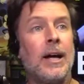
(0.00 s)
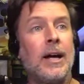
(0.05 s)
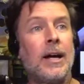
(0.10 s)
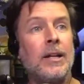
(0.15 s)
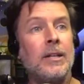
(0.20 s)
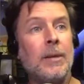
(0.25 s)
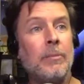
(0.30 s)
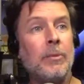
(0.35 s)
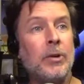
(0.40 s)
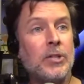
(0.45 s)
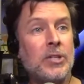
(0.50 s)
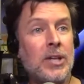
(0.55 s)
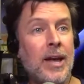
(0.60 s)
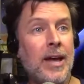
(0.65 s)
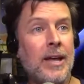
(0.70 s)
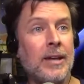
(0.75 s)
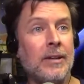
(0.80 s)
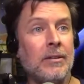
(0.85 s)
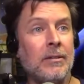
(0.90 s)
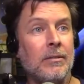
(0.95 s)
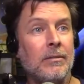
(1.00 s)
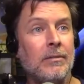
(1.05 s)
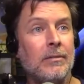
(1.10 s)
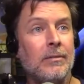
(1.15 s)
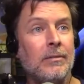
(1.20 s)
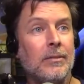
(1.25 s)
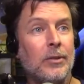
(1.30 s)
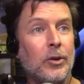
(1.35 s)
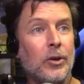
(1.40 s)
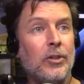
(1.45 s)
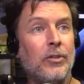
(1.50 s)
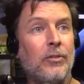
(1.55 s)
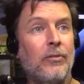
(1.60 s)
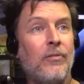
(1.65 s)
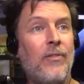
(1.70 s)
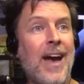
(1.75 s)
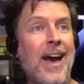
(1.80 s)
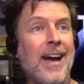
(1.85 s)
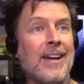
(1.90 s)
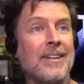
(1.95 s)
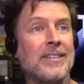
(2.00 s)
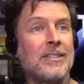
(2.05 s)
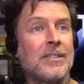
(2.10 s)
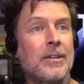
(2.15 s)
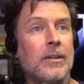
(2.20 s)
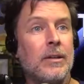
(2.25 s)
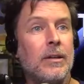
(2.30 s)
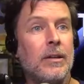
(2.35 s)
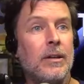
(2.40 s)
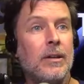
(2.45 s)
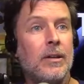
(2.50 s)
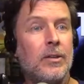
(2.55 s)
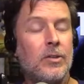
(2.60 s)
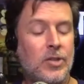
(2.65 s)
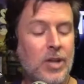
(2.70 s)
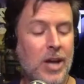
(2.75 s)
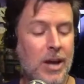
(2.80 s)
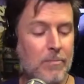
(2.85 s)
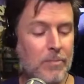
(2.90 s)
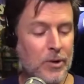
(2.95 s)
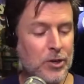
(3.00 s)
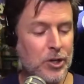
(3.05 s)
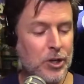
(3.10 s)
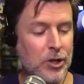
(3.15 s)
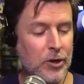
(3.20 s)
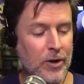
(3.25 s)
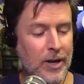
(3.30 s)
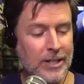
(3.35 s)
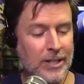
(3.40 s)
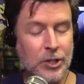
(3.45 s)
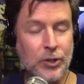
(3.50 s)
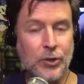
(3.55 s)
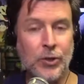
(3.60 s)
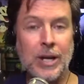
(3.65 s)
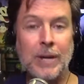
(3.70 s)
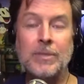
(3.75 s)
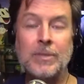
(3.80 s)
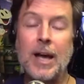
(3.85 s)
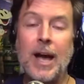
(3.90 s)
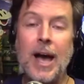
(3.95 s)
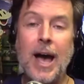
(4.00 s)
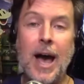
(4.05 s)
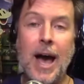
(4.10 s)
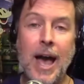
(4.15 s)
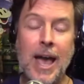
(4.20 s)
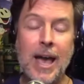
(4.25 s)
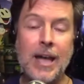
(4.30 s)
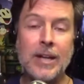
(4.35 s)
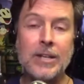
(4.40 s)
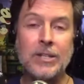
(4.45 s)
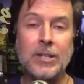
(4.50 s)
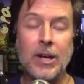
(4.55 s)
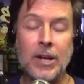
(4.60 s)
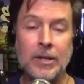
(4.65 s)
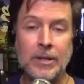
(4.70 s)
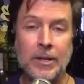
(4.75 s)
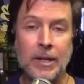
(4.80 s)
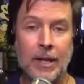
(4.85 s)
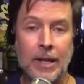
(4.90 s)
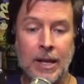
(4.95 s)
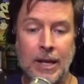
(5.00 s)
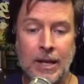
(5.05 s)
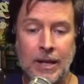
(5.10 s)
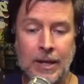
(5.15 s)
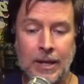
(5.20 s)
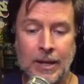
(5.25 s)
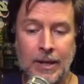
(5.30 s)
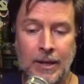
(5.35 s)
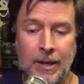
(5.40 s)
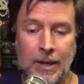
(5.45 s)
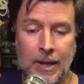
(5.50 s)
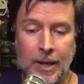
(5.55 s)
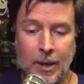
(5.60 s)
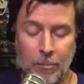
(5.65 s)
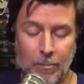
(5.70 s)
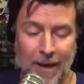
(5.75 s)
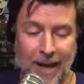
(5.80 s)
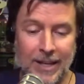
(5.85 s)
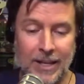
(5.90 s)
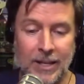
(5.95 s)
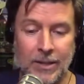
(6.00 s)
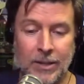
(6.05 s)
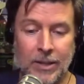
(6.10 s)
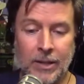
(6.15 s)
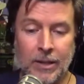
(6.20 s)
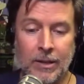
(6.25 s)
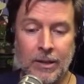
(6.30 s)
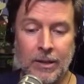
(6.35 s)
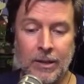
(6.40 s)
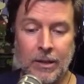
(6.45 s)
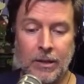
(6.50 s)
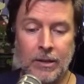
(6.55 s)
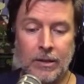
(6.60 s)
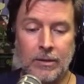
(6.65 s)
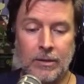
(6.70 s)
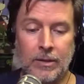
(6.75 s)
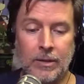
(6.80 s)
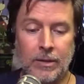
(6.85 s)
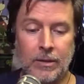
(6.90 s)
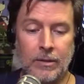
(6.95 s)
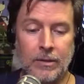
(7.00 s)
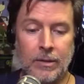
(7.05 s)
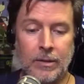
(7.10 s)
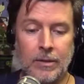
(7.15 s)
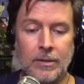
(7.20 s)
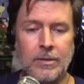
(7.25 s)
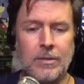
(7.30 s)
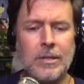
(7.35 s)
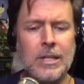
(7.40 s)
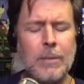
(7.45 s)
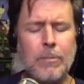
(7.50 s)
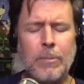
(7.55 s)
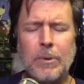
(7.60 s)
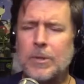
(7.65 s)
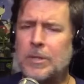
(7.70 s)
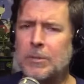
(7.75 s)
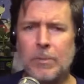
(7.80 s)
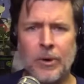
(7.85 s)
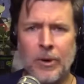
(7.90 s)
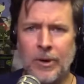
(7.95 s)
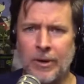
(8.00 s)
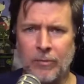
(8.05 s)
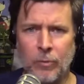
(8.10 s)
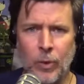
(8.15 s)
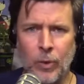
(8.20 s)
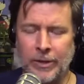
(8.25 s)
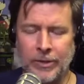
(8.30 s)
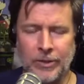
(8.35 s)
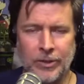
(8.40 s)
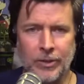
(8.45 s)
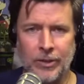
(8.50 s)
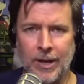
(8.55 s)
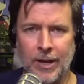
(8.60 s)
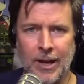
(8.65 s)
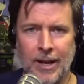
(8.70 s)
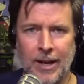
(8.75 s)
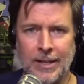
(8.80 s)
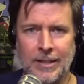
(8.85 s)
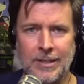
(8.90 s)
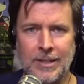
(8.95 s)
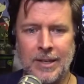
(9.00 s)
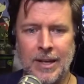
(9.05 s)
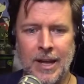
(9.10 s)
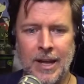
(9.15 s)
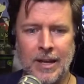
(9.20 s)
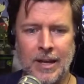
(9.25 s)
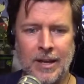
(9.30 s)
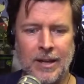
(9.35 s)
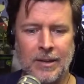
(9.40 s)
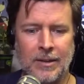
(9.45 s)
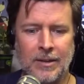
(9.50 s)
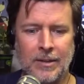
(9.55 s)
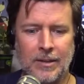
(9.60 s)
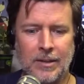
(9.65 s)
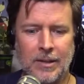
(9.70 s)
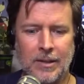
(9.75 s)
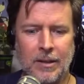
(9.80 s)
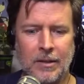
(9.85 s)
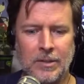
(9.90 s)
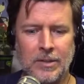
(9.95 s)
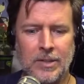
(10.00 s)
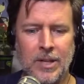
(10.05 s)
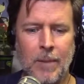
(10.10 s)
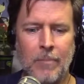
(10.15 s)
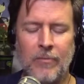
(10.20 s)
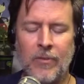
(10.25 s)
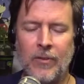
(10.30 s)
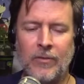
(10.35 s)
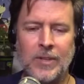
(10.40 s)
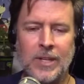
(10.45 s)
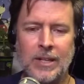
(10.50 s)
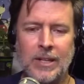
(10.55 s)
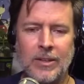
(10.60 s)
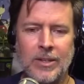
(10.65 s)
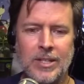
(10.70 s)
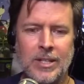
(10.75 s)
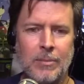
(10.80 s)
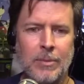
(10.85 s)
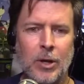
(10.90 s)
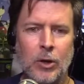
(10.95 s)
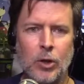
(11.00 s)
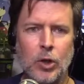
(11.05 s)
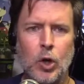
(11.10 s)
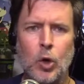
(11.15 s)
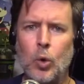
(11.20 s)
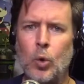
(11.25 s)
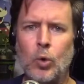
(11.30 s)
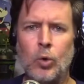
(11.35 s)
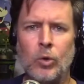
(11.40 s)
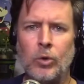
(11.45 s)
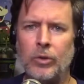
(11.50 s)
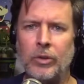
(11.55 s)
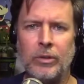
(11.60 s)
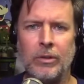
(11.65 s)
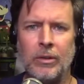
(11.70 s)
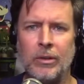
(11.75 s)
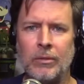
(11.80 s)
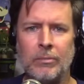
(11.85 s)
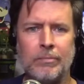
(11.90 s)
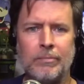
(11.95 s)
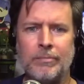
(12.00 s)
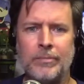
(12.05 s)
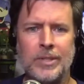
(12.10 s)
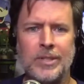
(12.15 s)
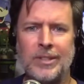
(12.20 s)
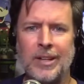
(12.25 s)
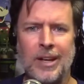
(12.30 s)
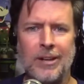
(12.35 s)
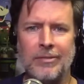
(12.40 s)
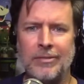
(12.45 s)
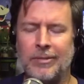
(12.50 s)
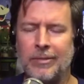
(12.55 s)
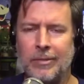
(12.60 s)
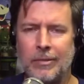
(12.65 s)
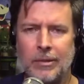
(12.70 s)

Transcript: Number 10, Earth fact. Temperature extremes. I had done a back in the deepest part of winter. I did a top 15 list about cold stuff,